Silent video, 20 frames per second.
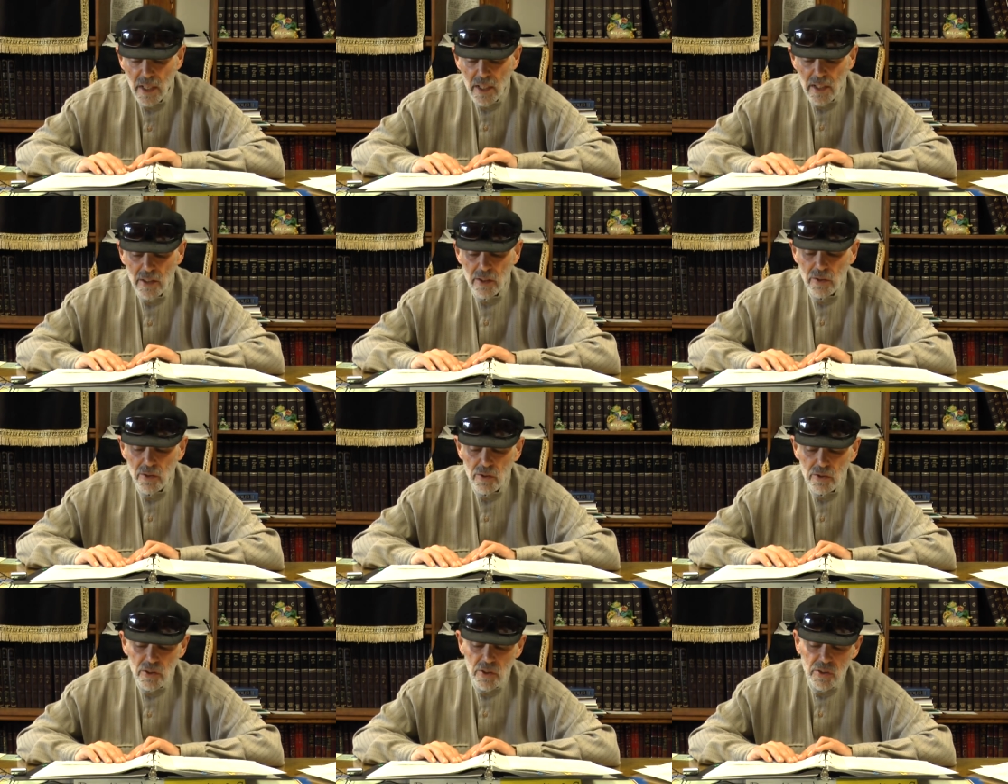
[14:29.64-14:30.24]
You
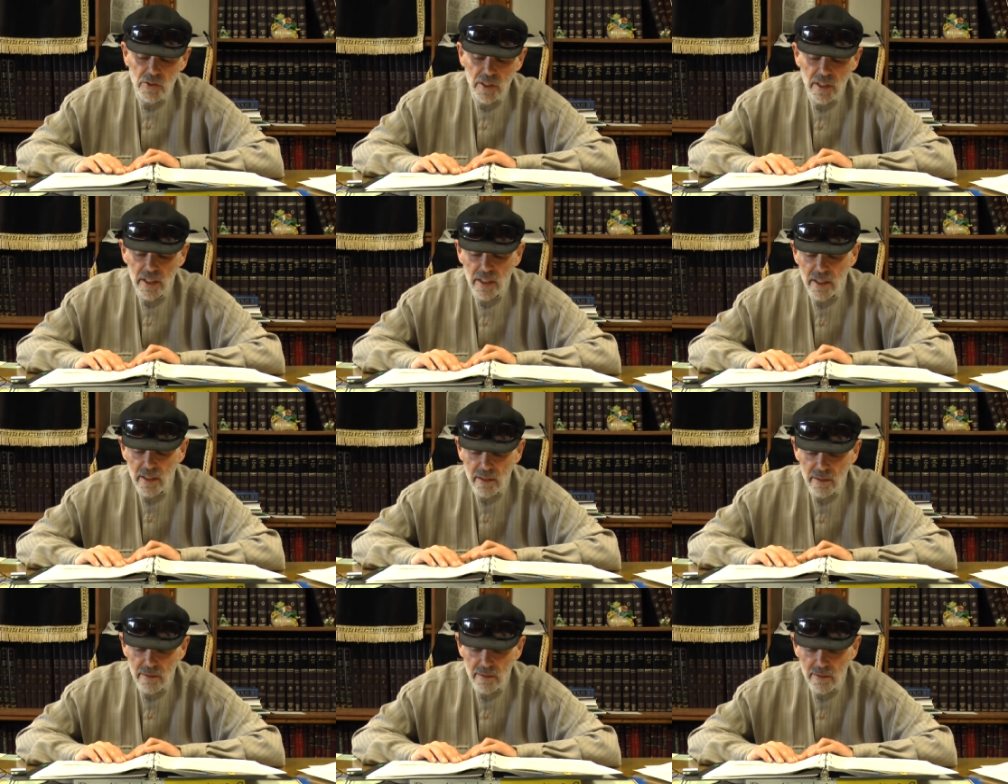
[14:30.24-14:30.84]
know, there's a
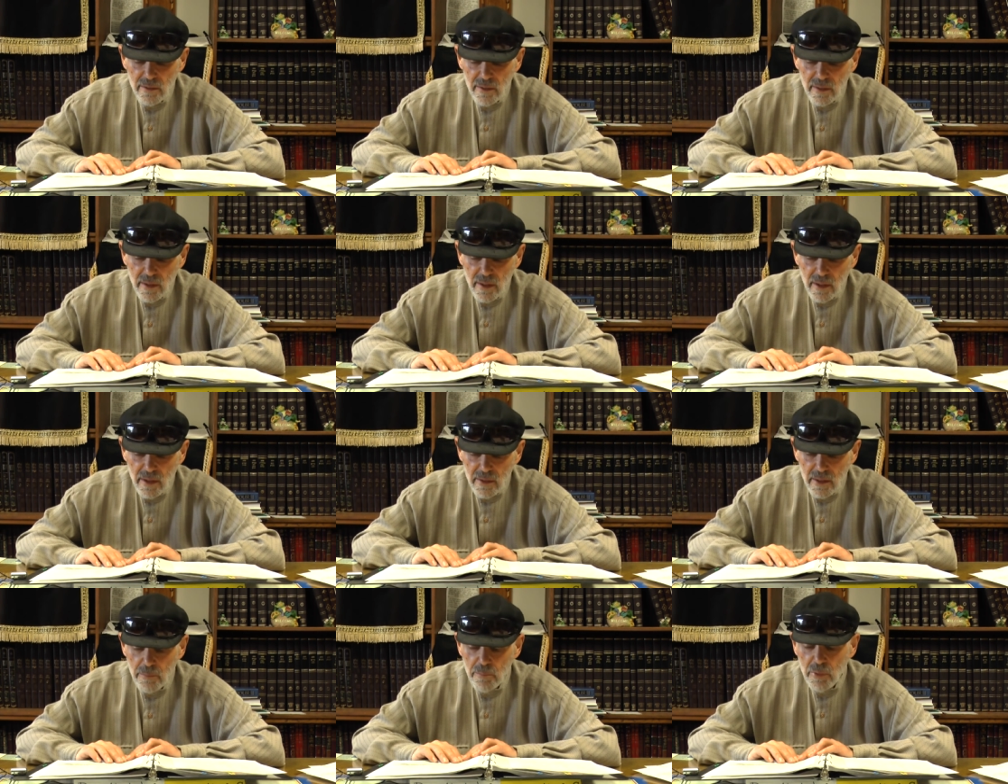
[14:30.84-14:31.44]
saying
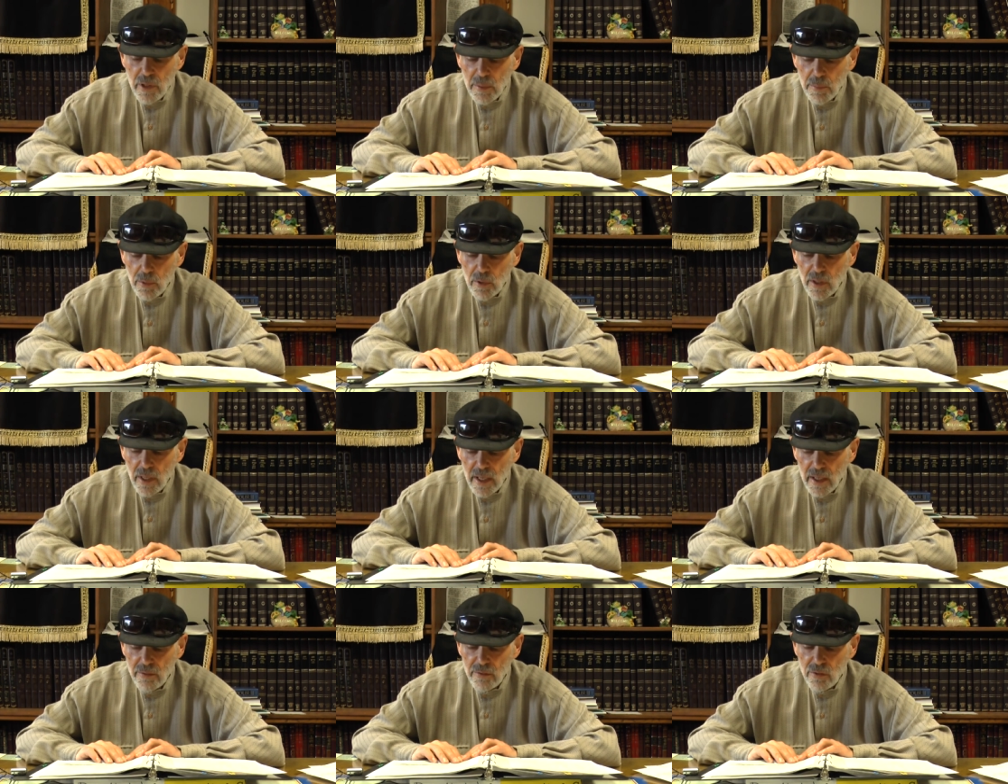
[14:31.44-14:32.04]
that
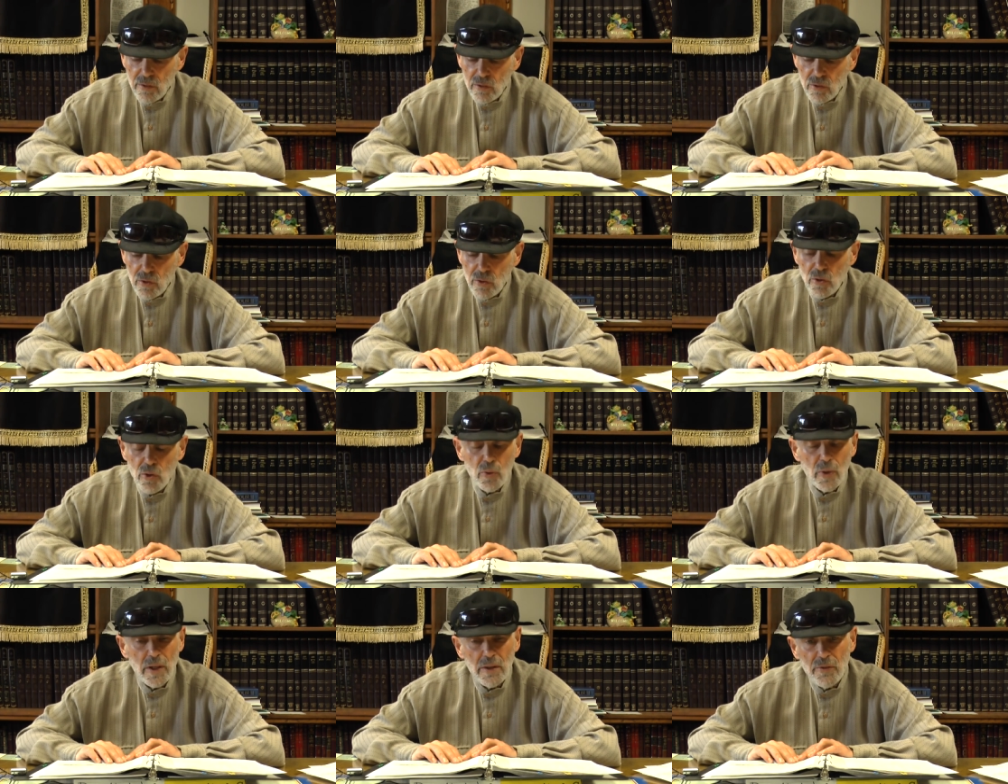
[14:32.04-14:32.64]
people have
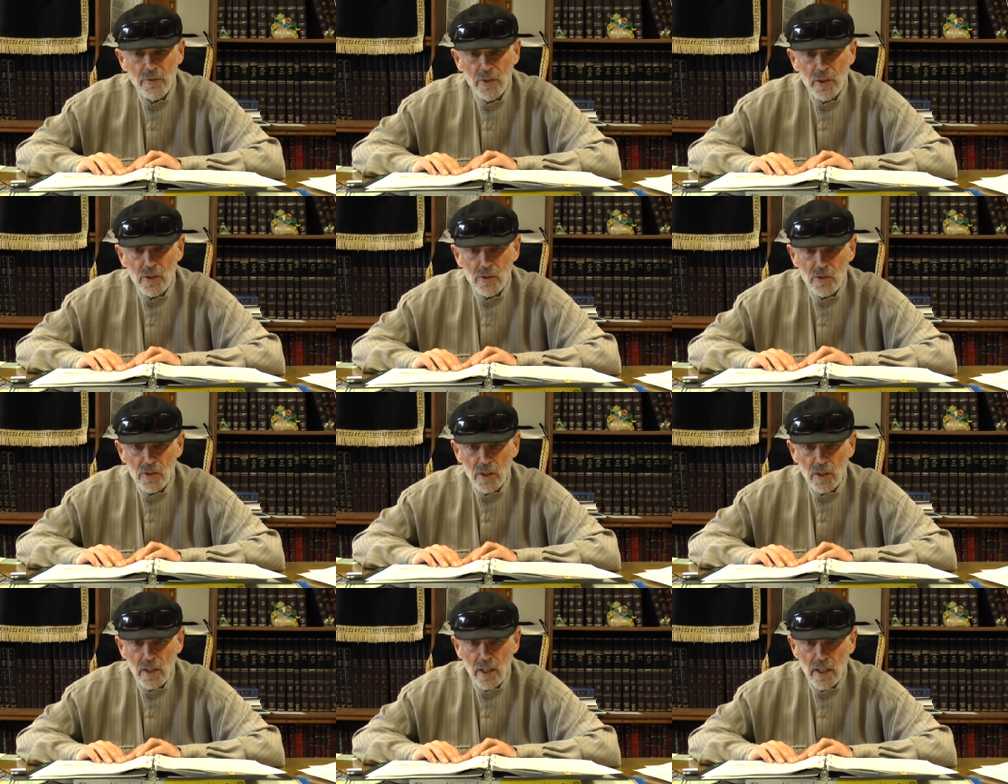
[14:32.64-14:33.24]
two great
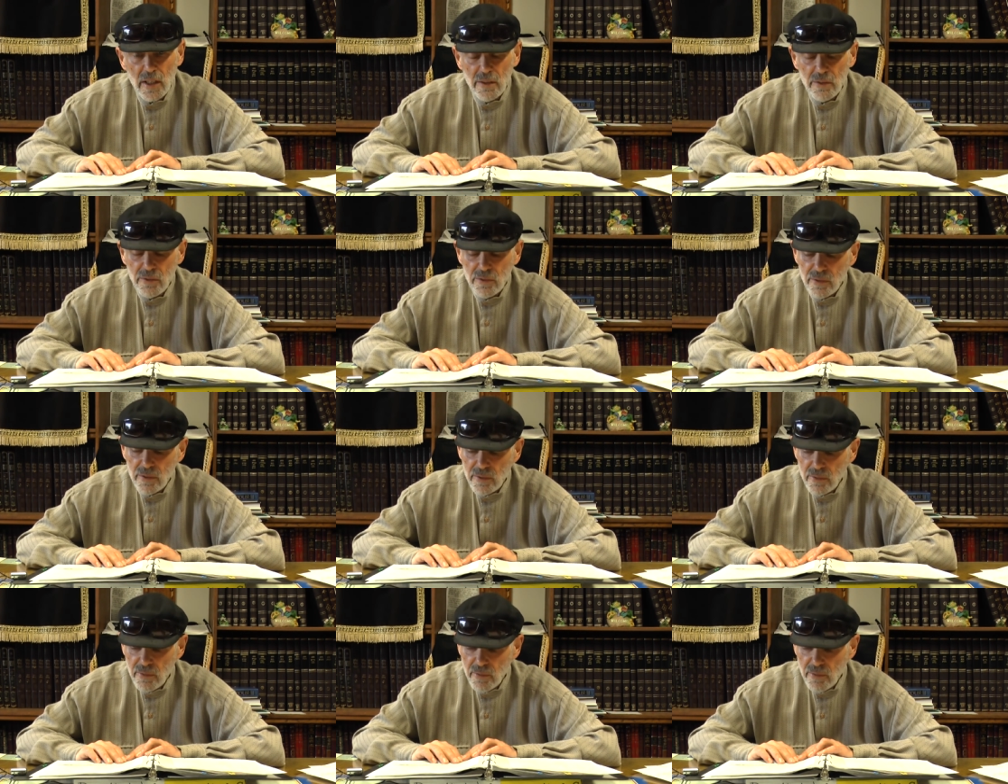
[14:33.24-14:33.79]
fears in life.